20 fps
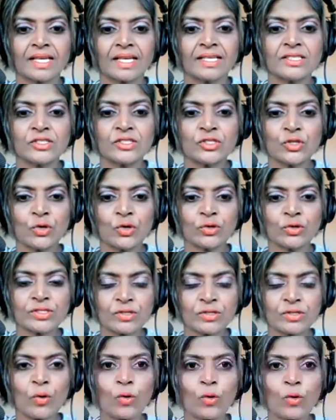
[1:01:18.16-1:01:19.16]
Is your
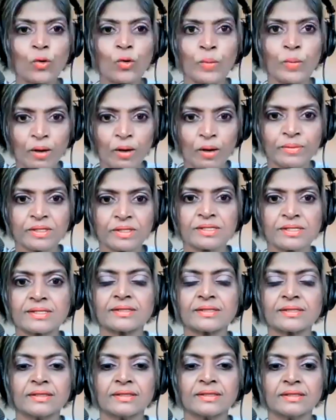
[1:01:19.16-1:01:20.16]
soul
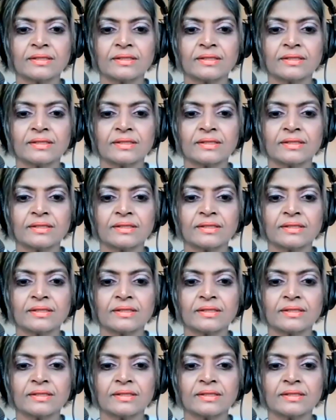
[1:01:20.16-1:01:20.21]
purposed